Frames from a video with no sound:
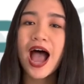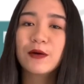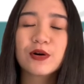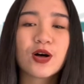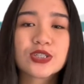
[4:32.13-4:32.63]

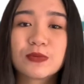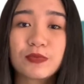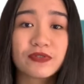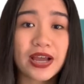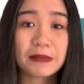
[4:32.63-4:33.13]
I will
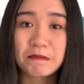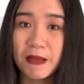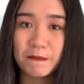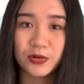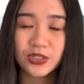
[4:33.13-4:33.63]
also provide
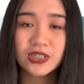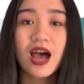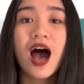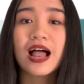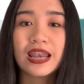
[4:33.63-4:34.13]
members
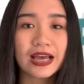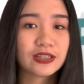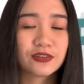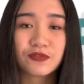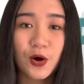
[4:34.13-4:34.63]
a
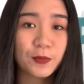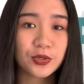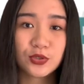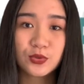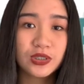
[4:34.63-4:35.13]
lot of
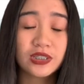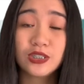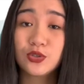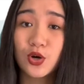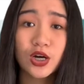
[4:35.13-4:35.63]

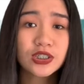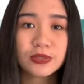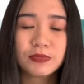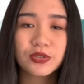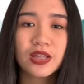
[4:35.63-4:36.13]
opportunity to
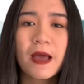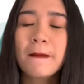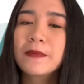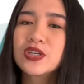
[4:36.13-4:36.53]
contribute